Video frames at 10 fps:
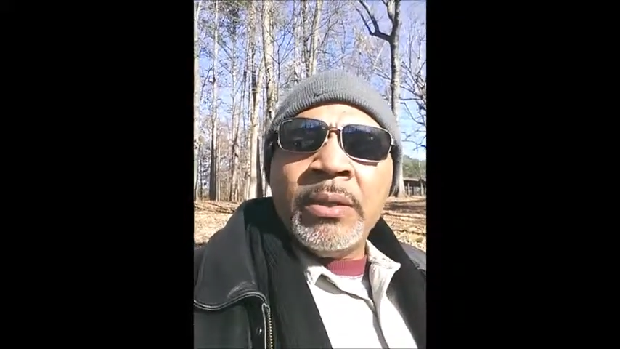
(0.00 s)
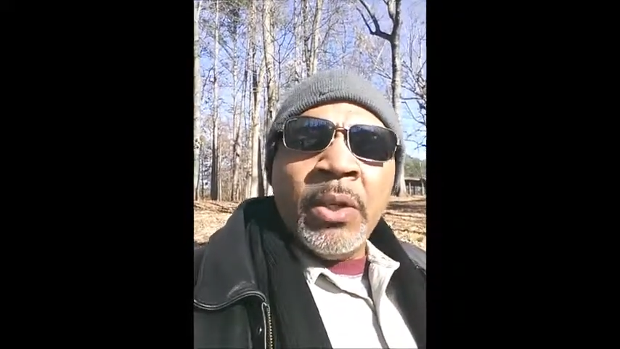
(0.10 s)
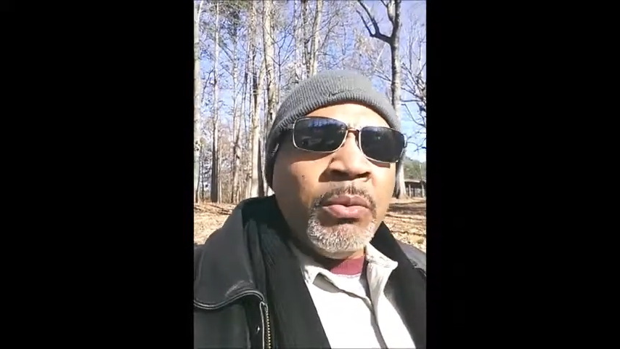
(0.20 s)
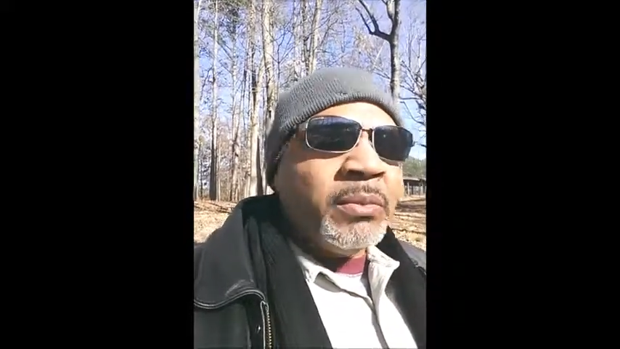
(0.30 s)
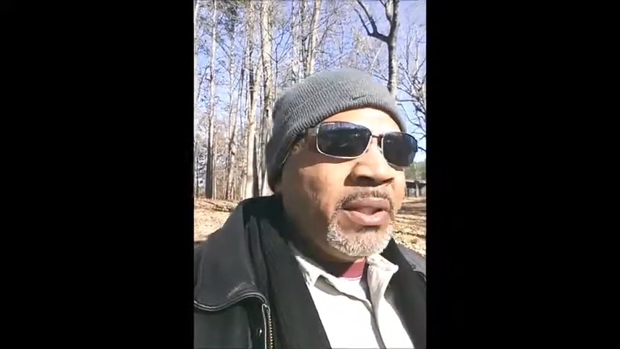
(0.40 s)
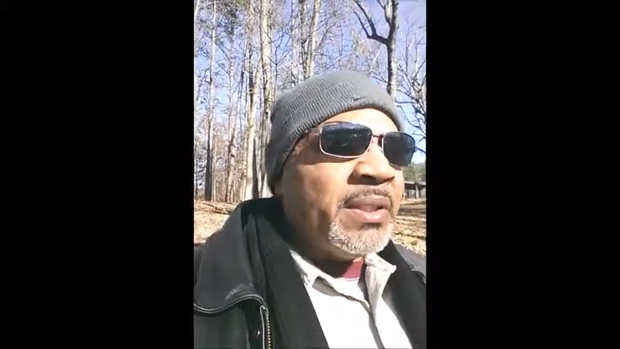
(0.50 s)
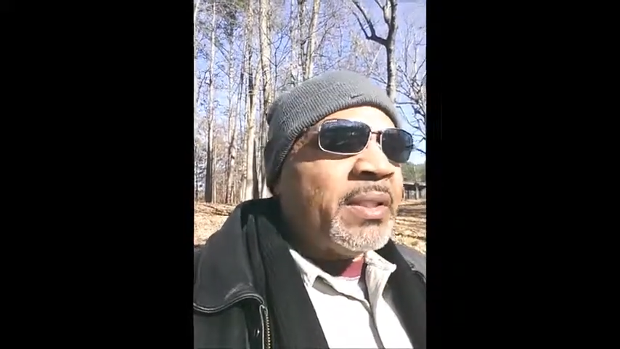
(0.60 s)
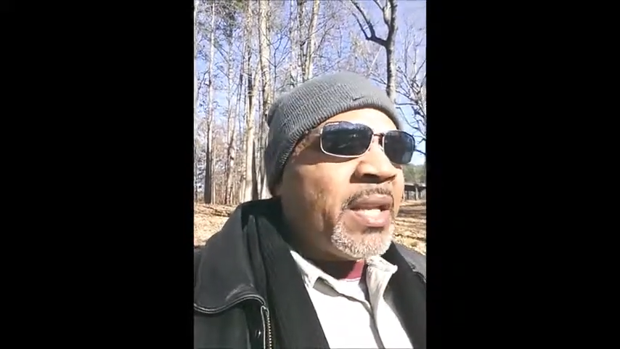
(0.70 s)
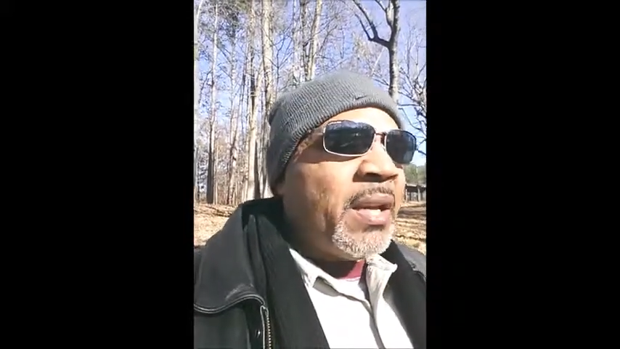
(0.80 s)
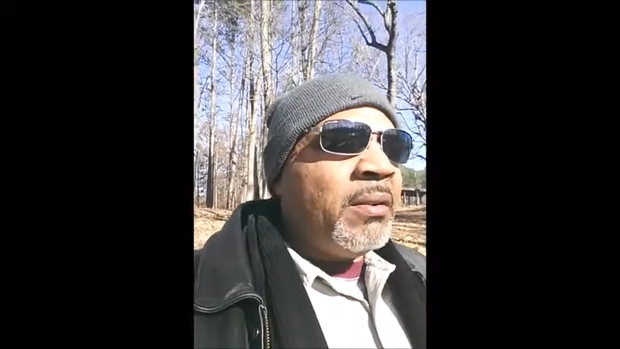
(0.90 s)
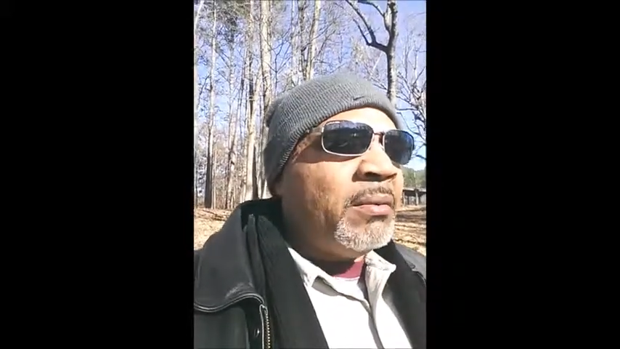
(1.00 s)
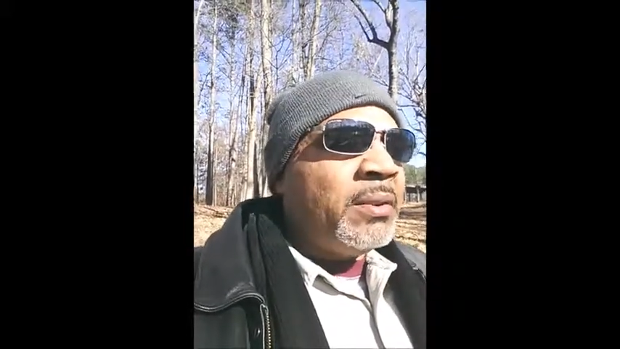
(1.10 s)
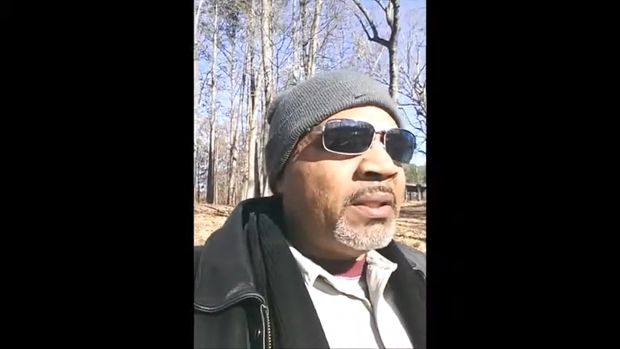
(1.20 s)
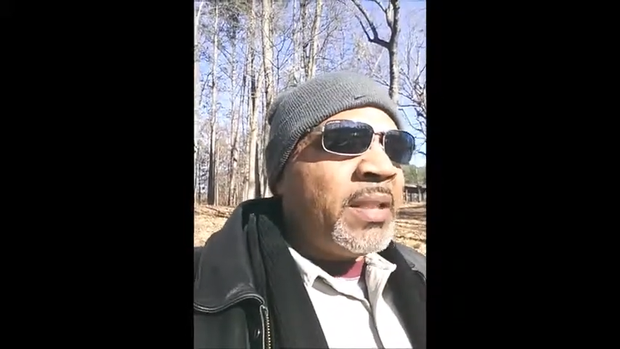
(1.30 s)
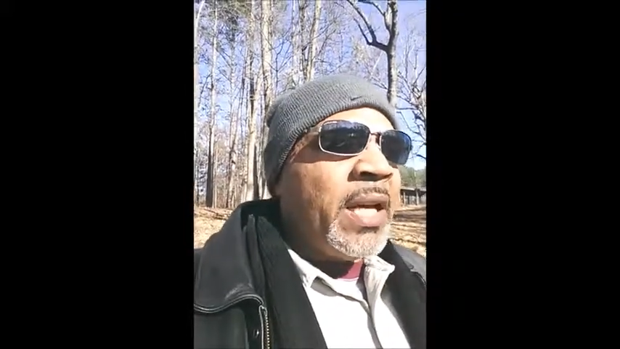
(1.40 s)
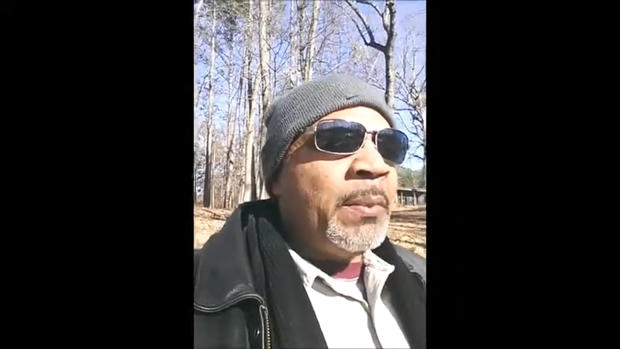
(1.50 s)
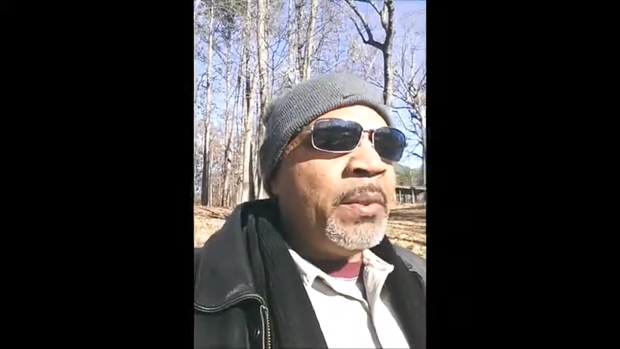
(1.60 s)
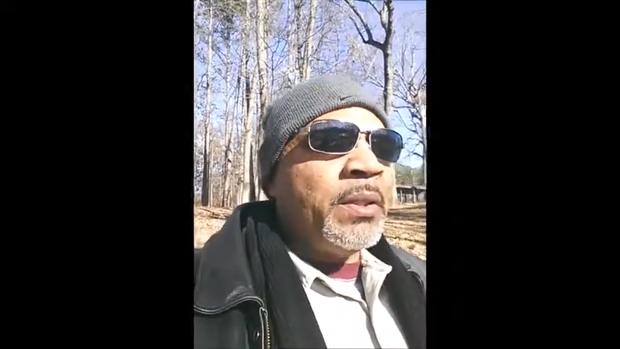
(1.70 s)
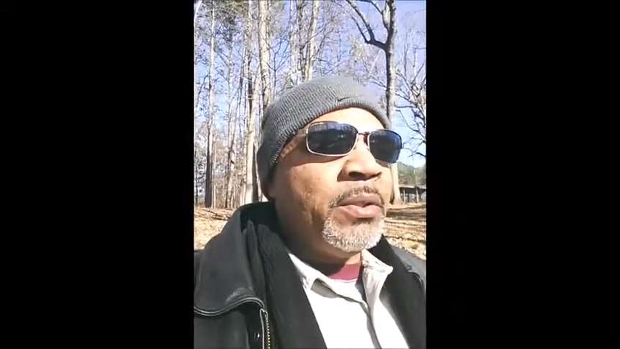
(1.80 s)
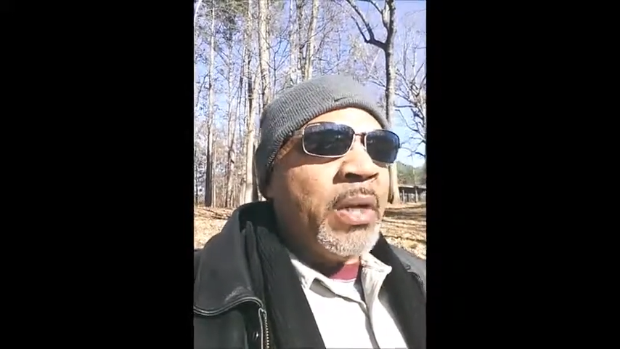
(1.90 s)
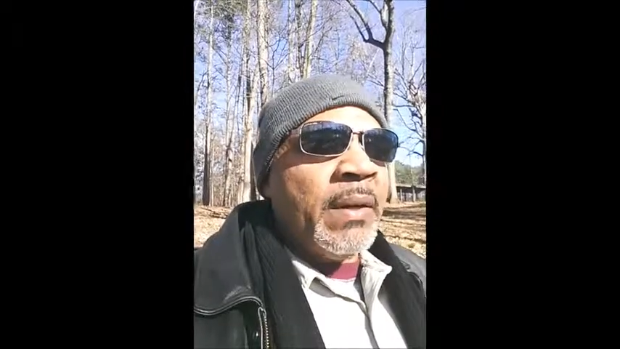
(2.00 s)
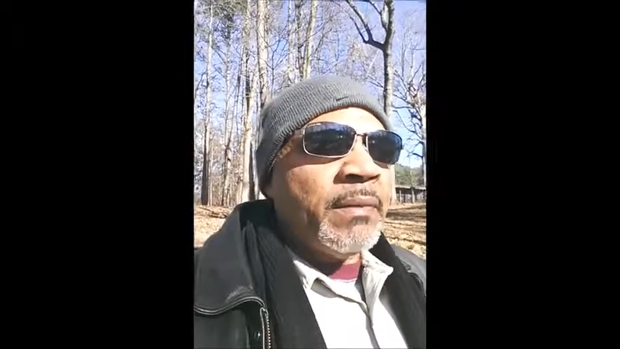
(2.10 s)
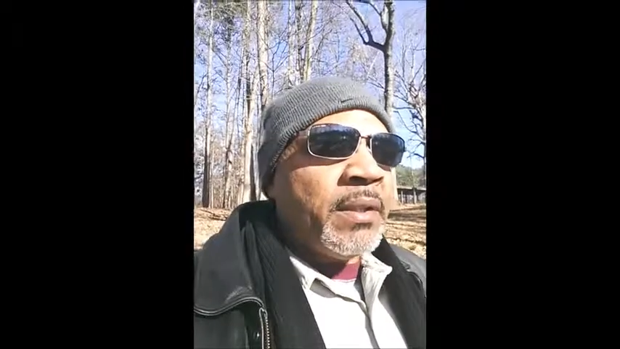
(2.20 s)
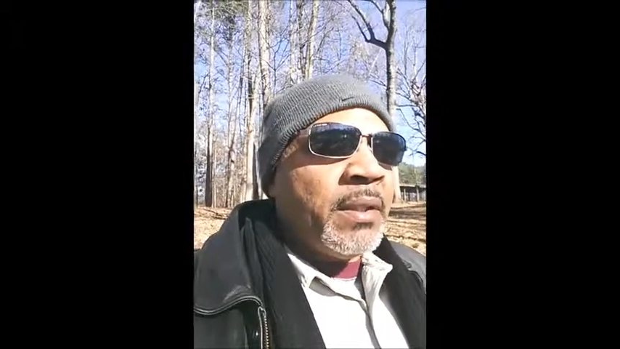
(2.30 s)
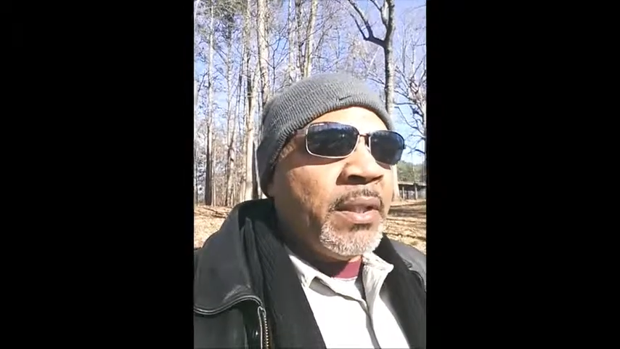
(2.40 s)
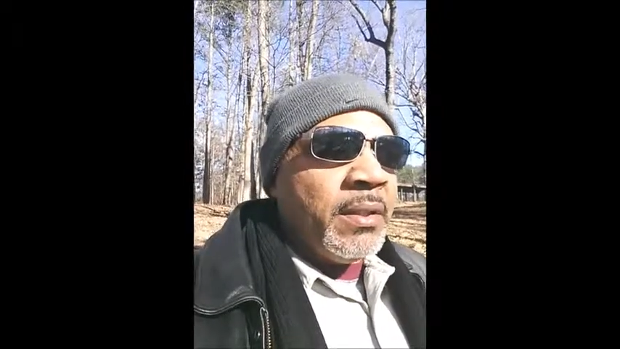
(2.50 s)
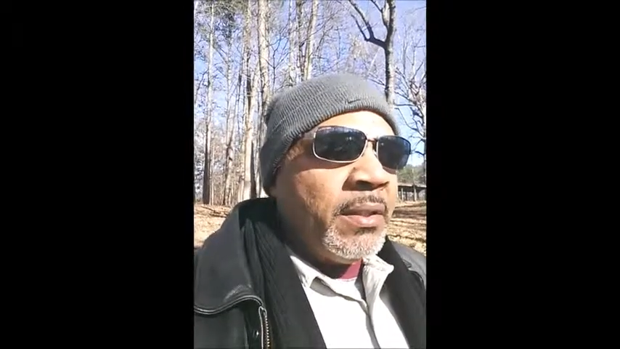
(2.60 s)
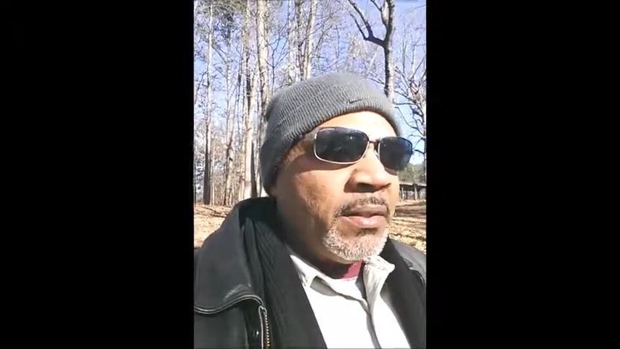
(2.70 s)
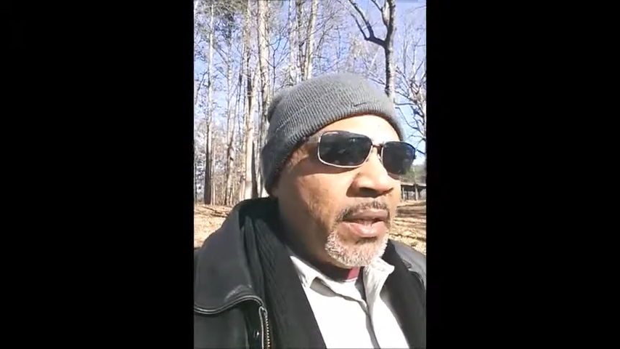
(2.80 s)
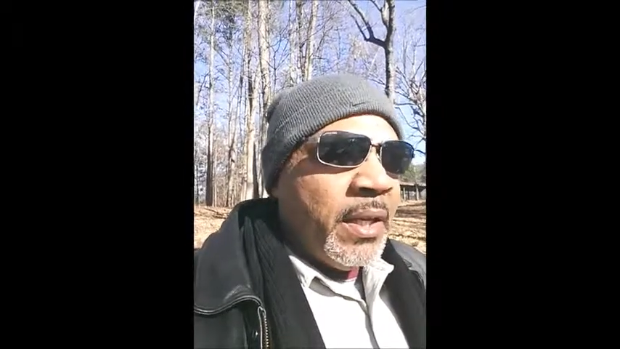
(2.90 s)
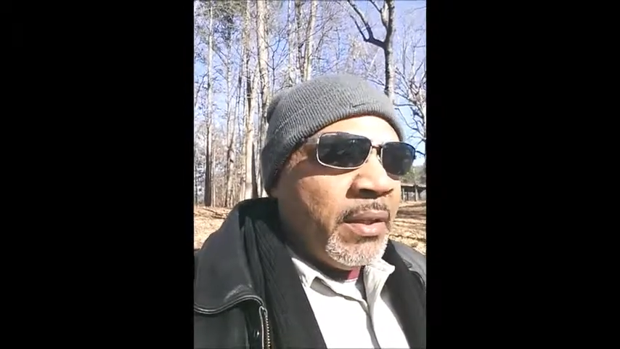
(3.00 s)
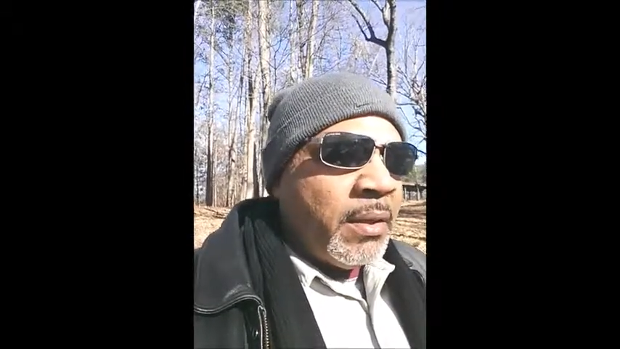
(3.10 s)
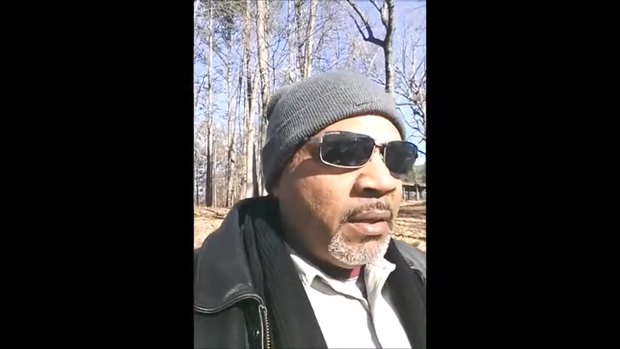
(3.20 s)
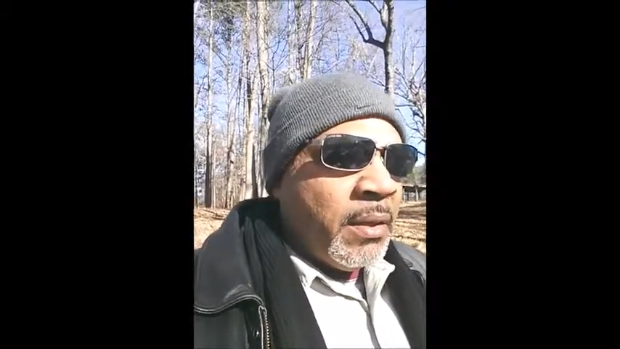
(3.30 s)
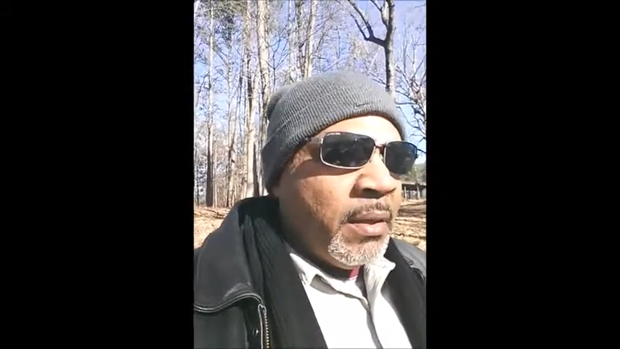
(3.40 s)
Don't discount the time that you have to think